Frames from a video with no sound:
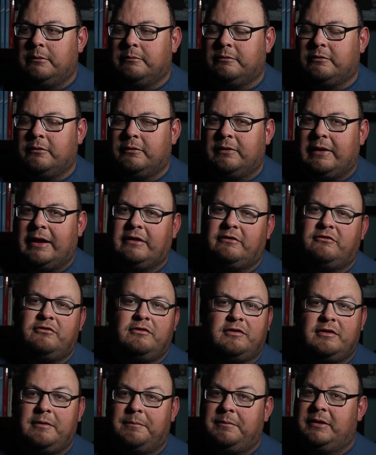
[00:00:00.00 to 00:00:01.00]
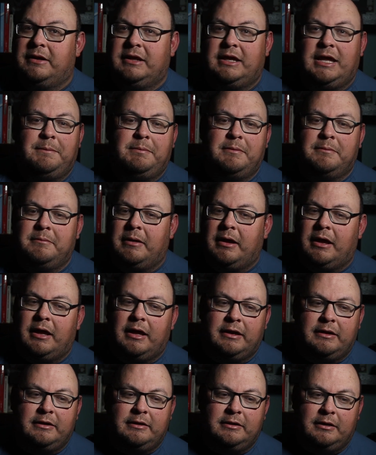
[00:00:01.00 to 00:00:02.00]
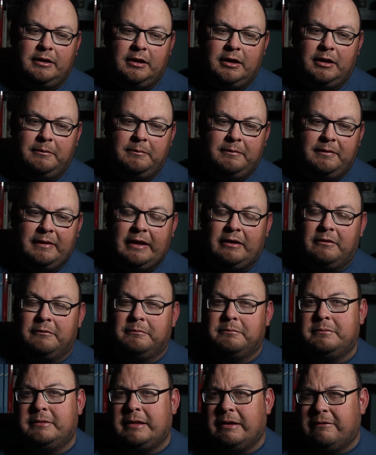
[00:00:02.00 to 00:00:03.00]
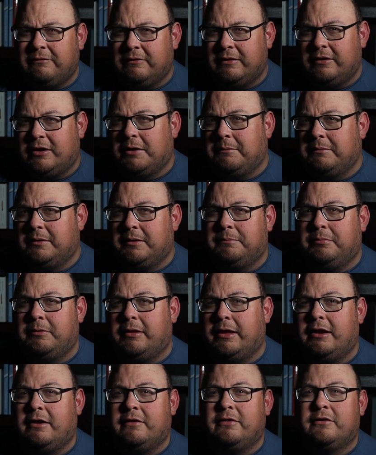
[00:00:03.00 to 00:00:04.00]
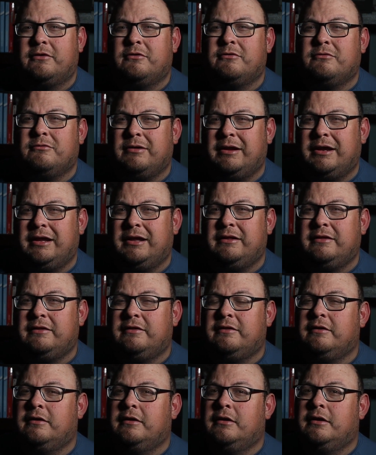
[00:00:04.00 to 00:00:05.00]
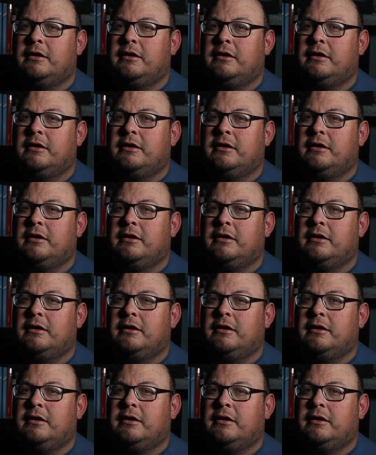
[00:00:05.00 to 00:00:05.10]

So that's just something to keep in mind, and that'll definitely come into play on the greens.